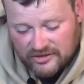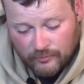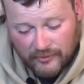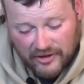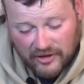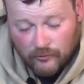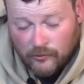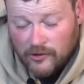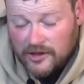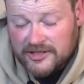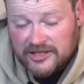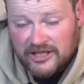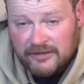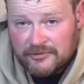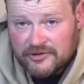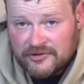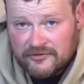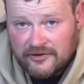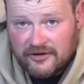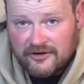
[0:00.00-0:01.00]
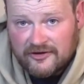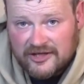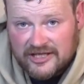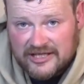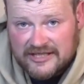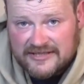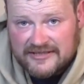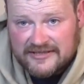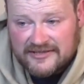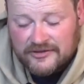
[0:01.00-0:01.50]
no matter what type of trigger it
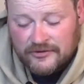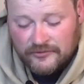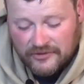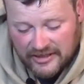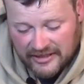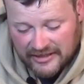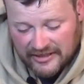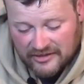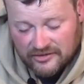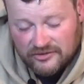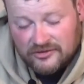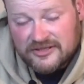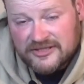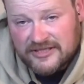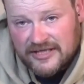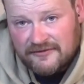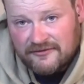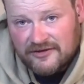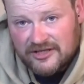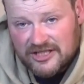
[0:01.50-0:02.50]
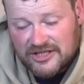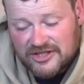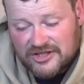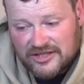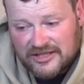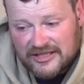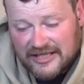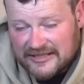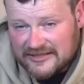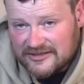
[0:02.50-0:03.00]
is, you can get an unsafe
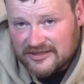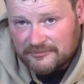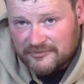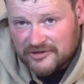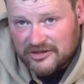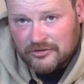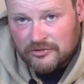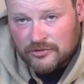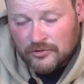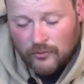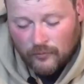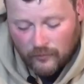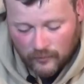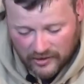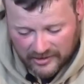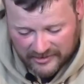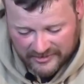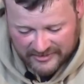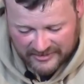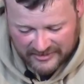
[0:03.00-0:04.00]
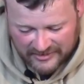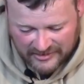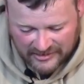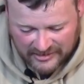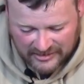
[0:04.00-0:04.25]
condition. That's something you don't want.